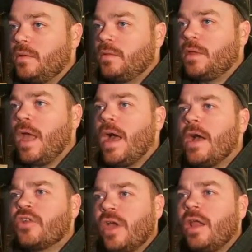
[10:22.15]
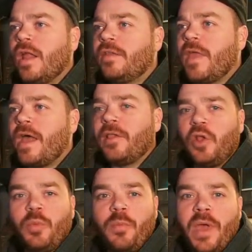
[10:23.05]
Yeah, actually, I like that a
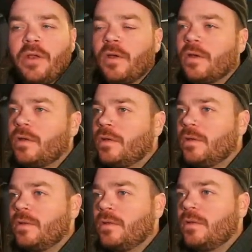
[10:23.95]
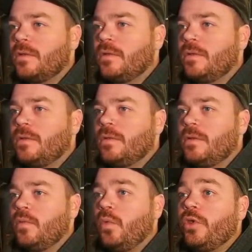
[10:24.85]
little bit better.
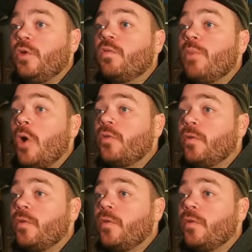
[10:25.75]
We'll use both of